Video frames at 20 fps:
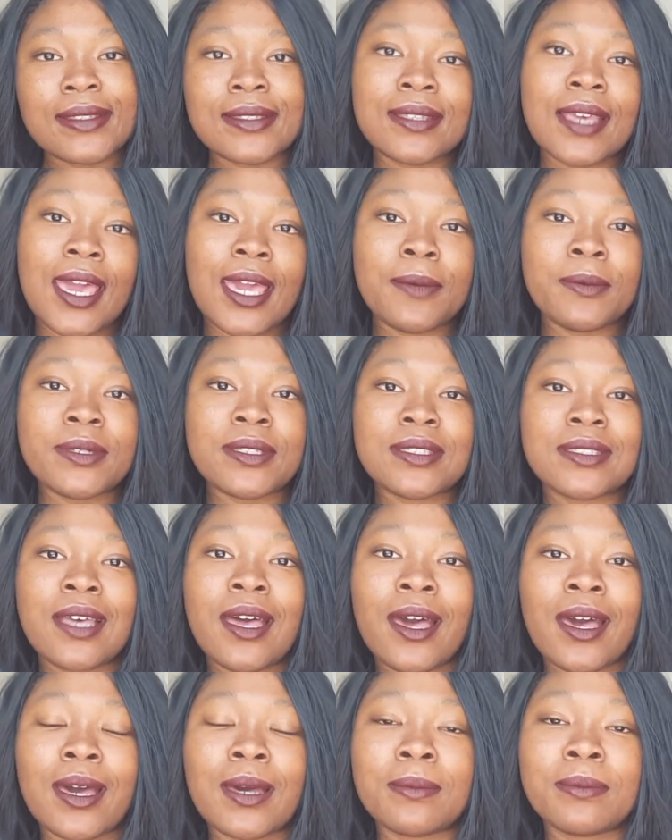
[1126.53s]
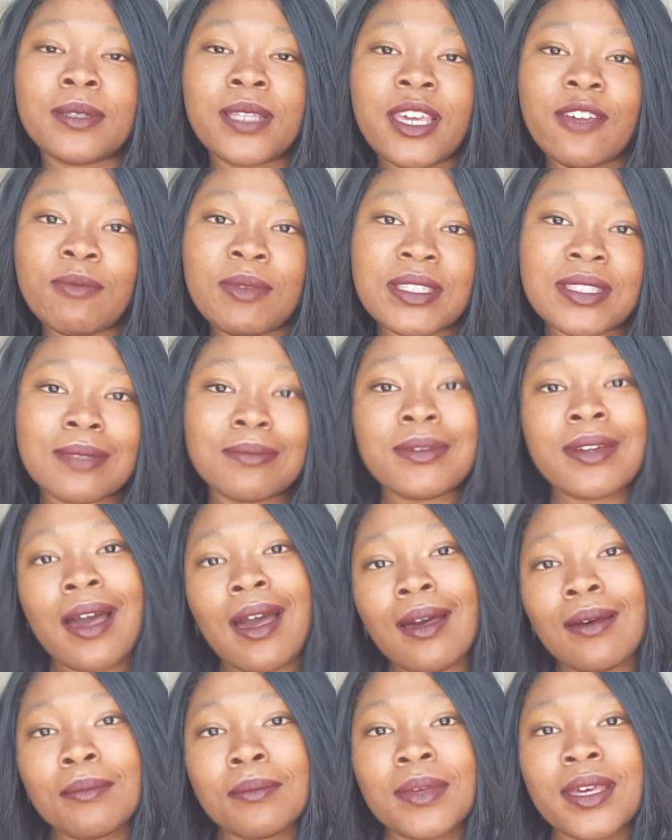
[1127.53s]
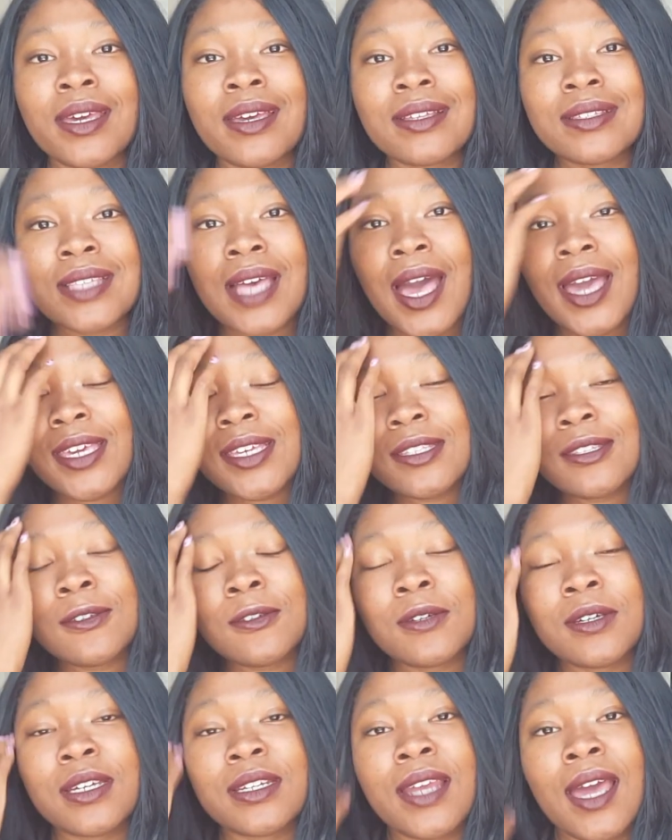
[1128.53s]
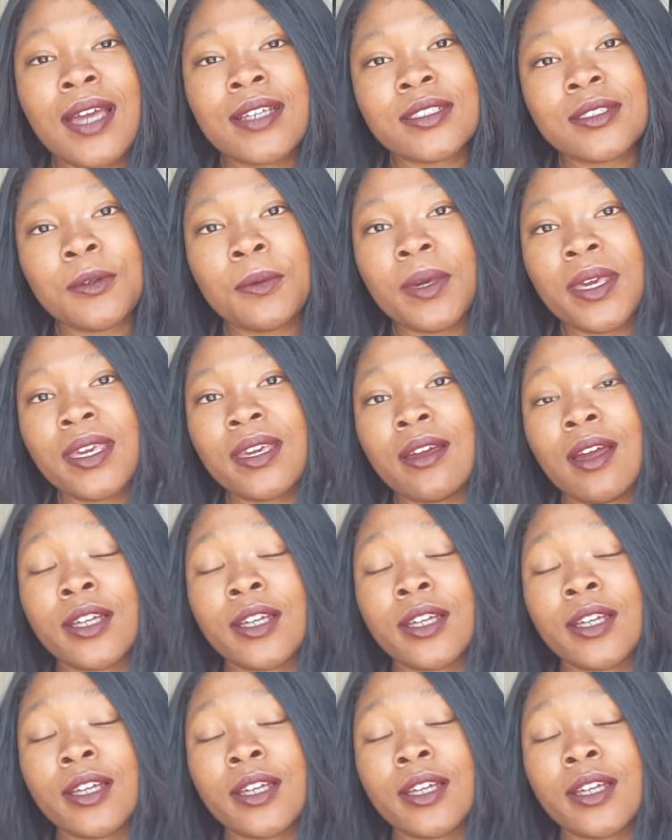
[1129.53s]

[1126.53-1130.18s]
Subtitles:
Say what's up. Leave me some comments. How you doing? How's your week?